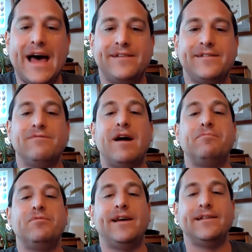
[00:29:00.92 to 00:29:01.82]
has to
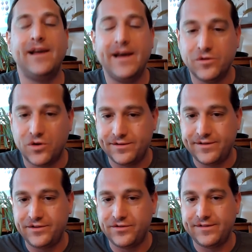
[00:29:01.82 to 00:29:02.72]
represent landlords'
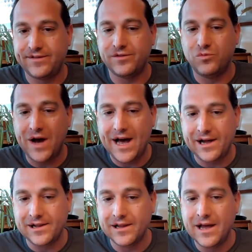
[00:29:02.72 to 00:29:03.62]
interests as
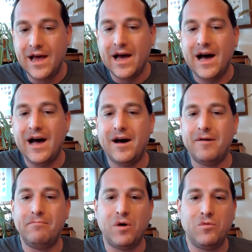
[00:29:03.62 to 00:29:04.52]
well.
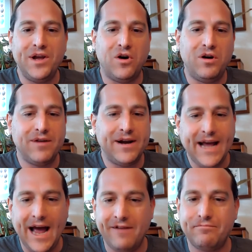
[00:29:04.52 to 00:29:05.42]
Um, but we
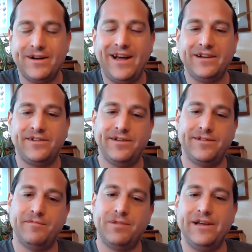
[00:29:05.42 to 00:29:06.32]
already have
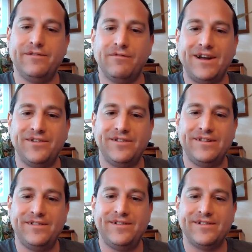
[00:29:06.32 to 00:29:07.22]
protections in place for renters.
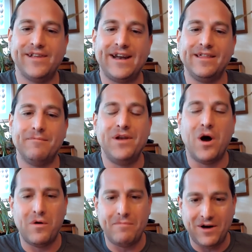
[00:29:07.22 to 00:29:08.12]
This is just letting them
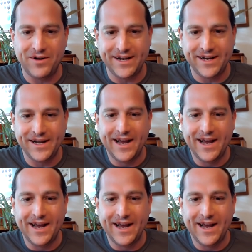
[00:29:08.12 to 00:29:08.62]
know about it.